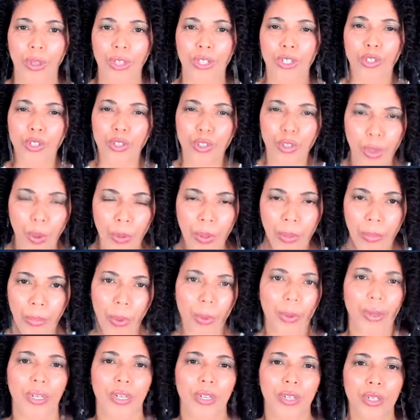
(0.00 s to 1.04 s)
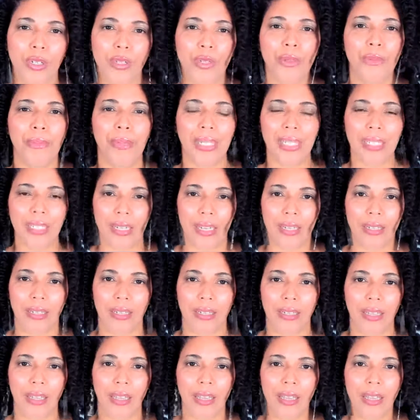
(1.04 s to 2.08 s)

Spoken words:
so important to your business,